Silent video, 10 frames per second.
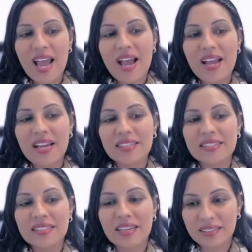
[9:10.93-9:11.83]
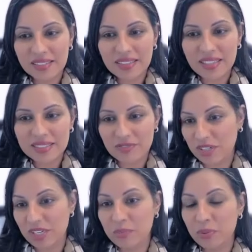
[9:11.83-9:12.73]
And I think that's
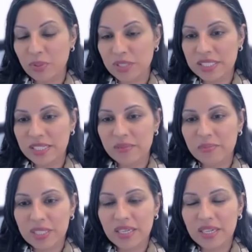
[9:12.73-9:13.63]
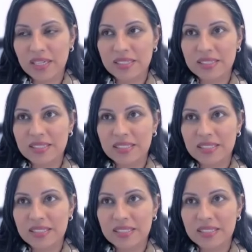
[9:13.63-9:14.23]
very important because